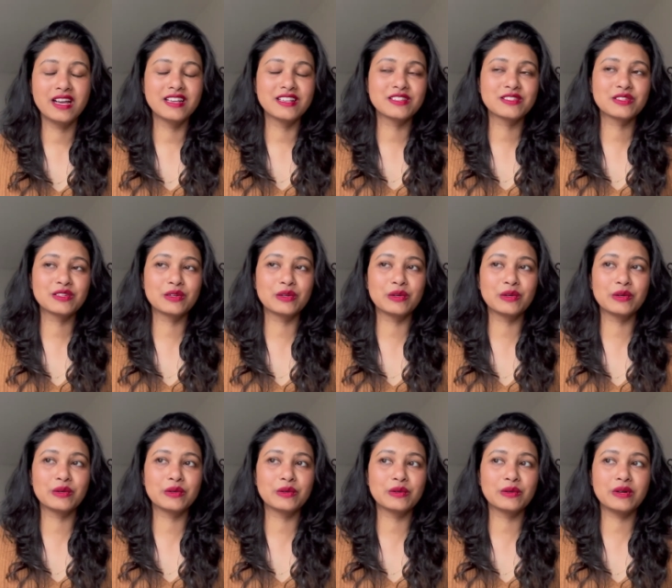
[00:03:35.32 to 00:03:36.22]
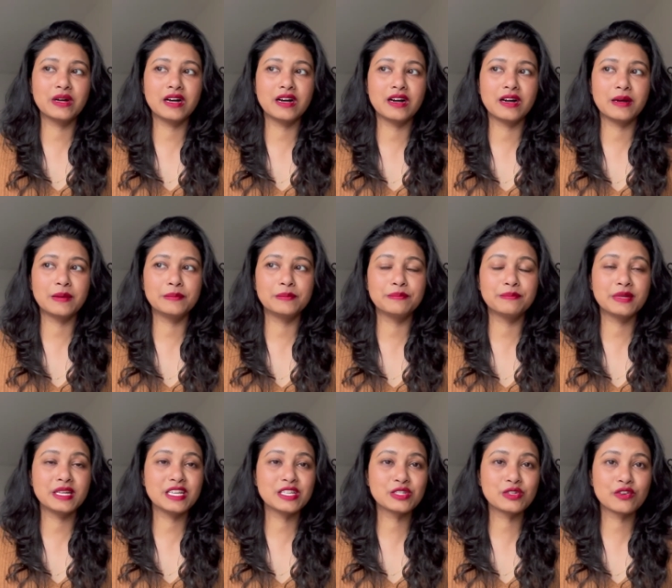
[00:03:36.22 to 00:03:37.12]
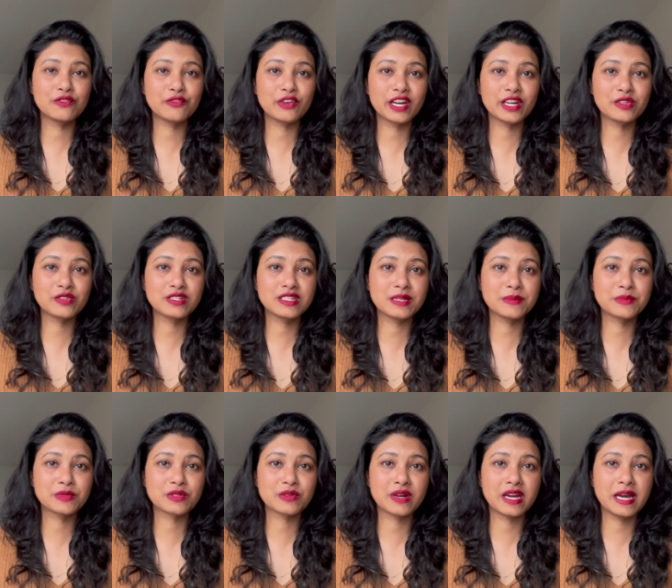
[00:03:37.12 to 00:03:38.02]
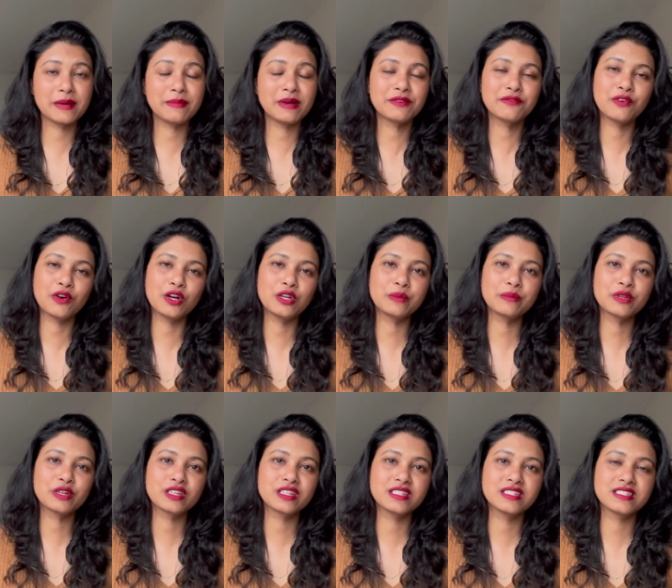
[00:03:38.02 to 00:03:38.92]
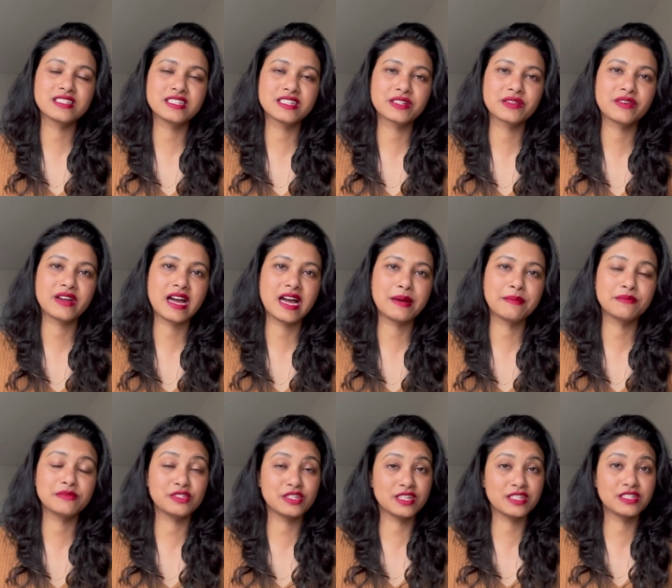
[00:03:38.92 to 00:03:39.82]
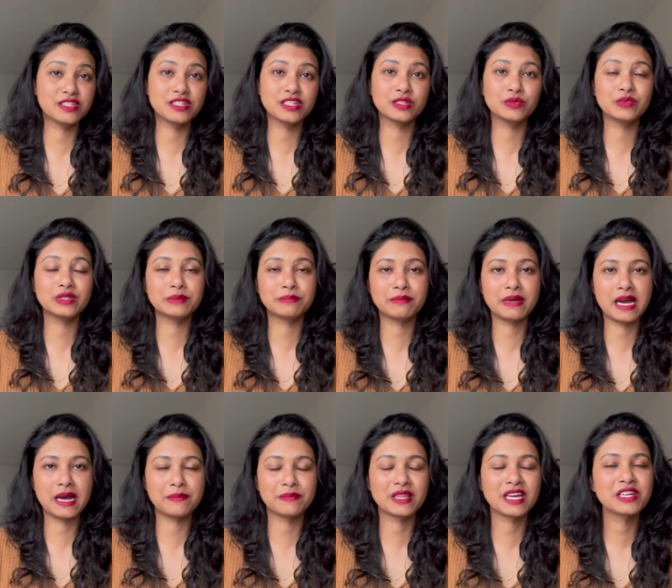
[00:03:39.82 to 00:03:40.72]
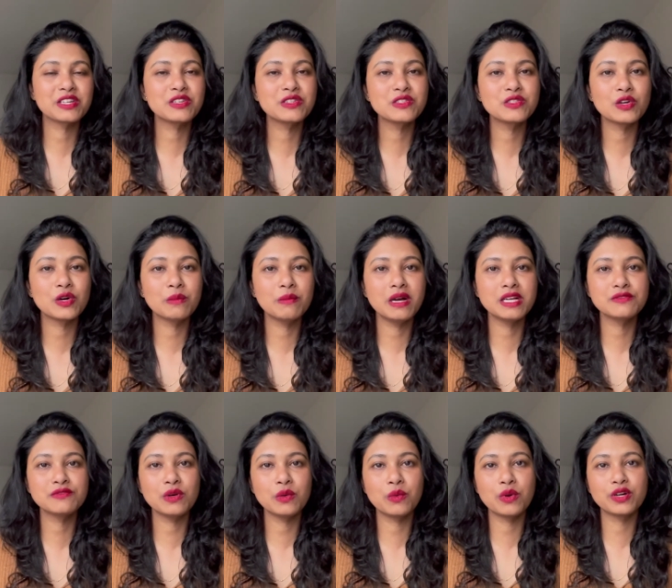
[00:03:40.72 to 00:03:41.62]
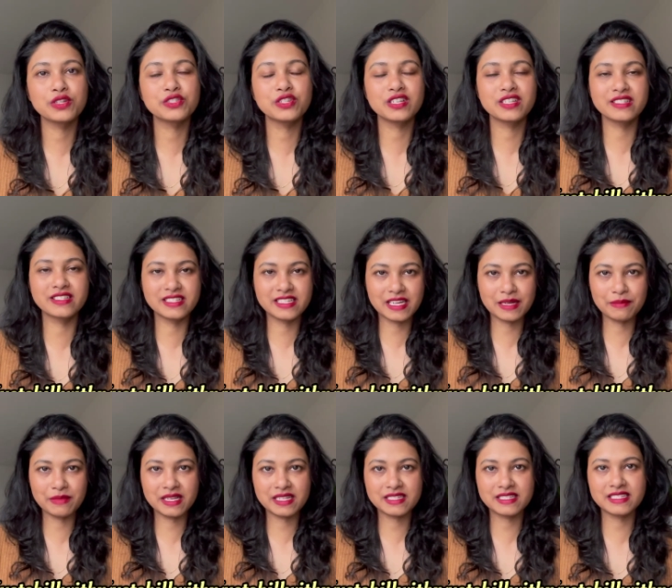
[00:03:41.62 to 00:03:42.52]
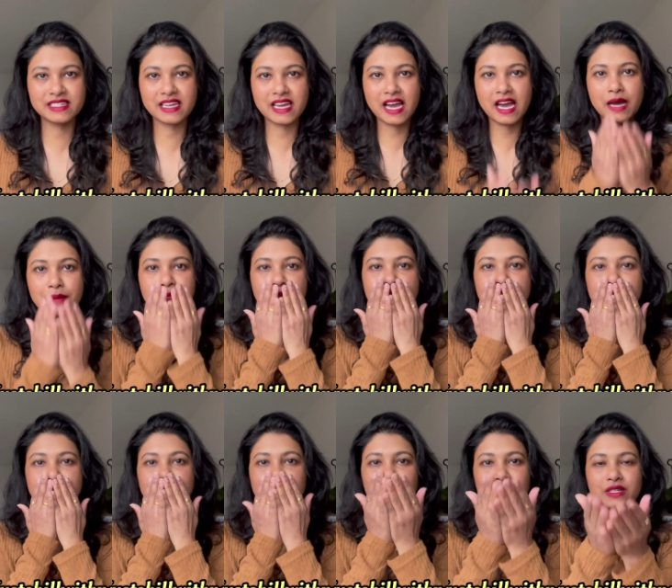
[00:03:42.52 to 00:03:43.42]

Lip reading: So please don't forget to subscribe and follow me on Instagram, just chill with Pam. Thank you so much for watching. Stay blessed, stay happy.